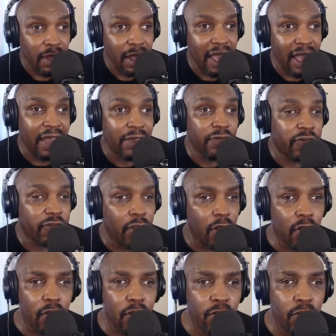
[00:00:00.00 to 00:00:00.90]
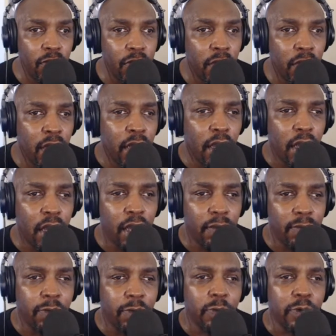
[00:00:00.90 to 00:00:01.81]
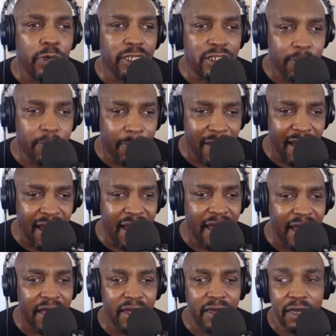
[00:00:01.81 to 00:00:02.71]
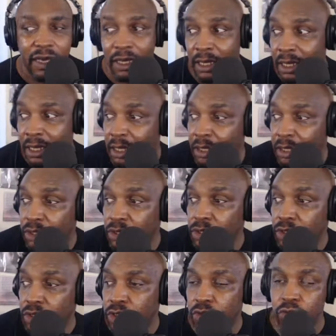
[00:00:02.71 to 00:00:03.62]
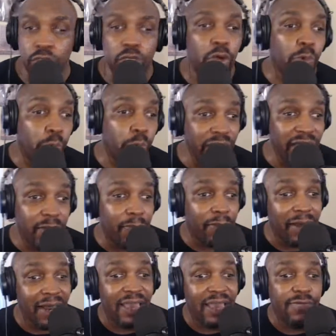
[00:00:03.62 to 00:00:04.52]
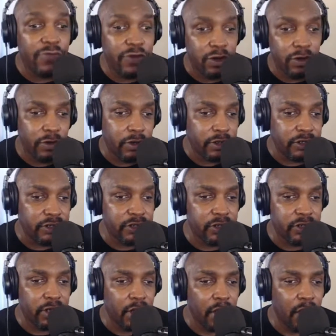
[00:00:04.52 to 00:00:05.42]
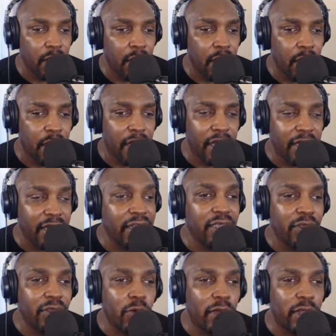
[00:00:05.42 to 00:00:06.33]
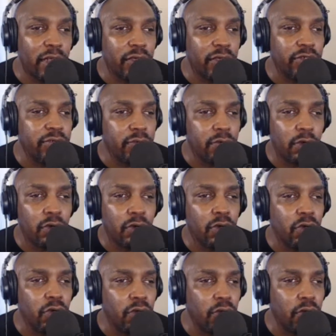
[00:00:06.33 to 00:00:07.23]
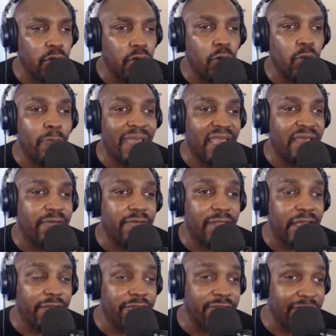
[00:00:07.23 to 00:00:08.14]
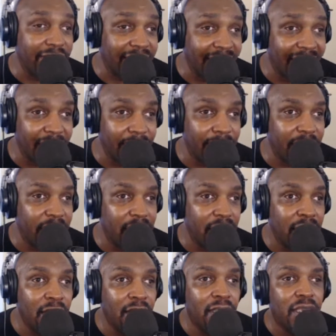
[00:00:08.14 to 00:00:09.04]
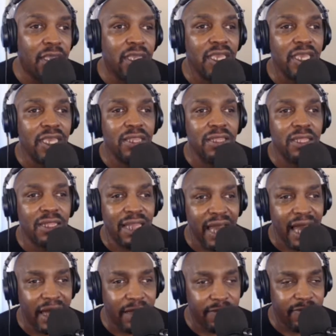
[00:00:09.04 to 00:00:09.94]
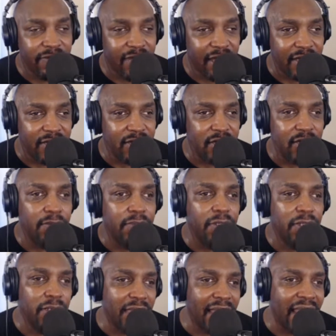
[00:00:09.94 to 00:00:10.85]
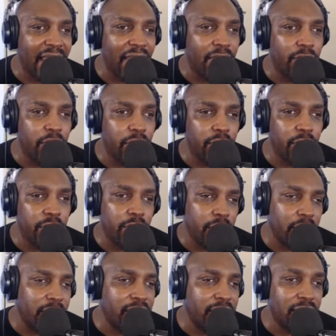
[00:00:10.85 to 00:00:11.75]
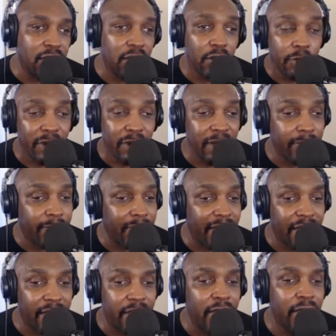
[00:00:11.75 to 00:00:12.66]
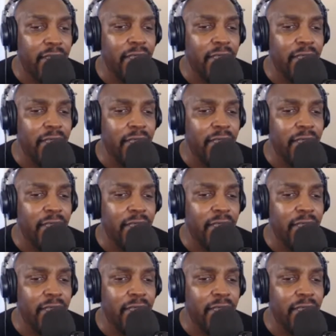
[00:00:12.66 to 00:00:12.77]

And so respond to your replay viewers and anyone else who may have left a comment in the live section, but now it's in the replay,